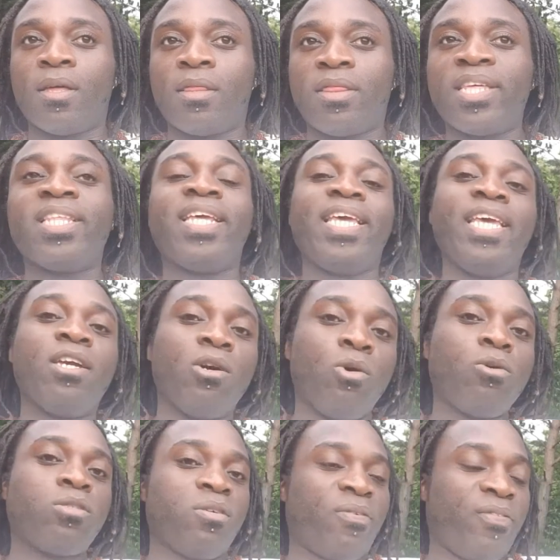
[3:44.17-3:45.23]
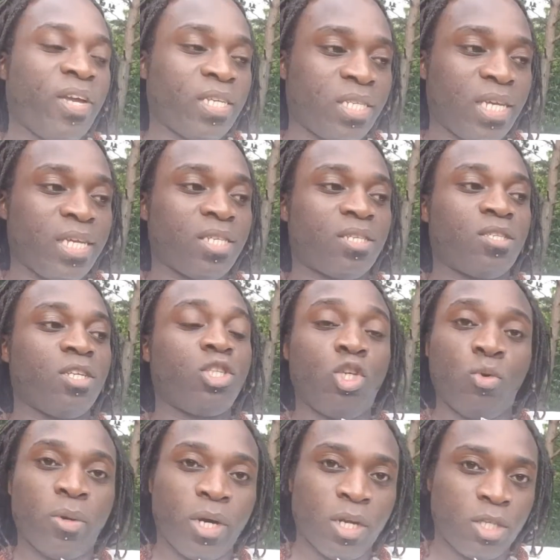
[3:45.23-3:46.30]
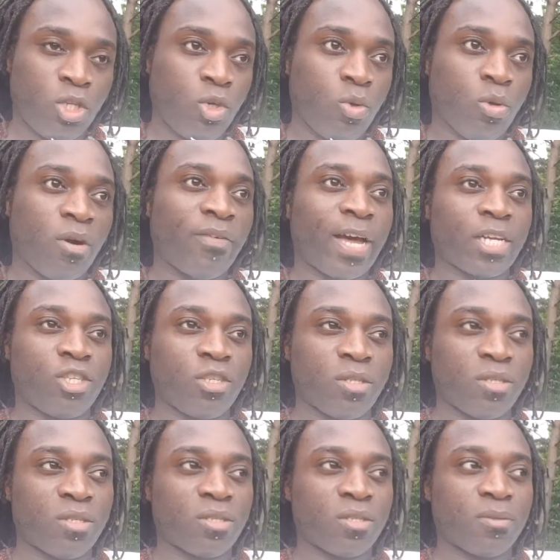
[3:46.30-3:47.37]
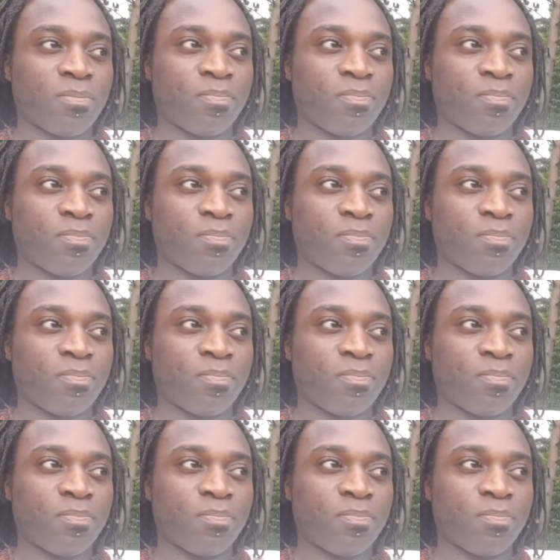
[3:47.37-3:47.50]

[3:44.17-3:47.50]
then the ego also thinks it's the doer too of actions.